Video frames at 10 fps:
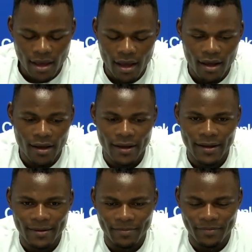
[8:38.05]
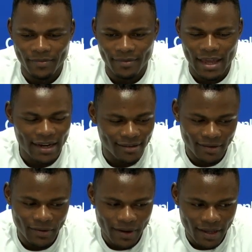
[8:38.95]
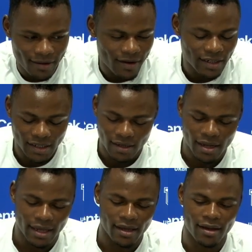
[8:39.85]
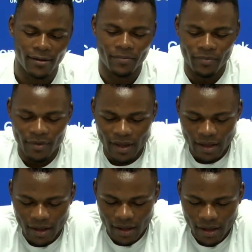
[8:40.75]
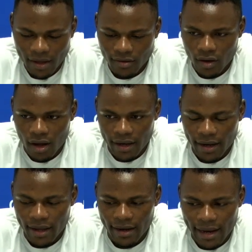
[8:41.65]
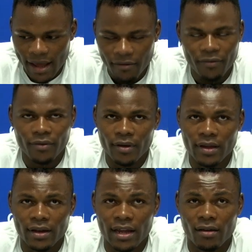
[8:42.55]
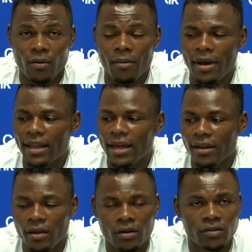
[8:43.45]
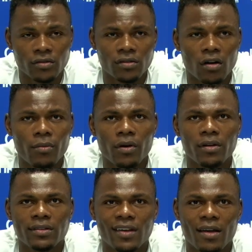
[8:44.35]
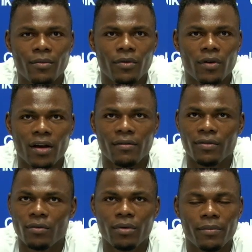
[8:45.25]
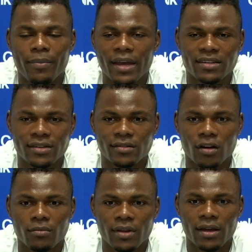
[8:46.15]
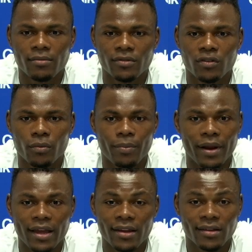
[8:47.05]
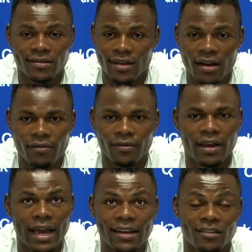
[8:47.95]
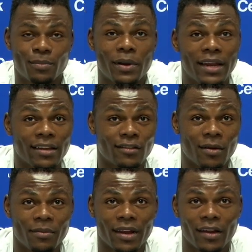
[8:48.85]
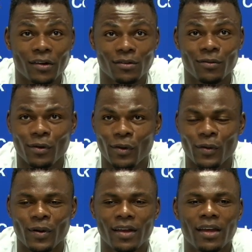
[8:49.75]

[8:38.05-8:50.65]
Uh, that is a great question. Like, uh, it's in, in life like what my daddy used to tell me all the time you have to be patient sometimes you planning stuff god is planning something else for you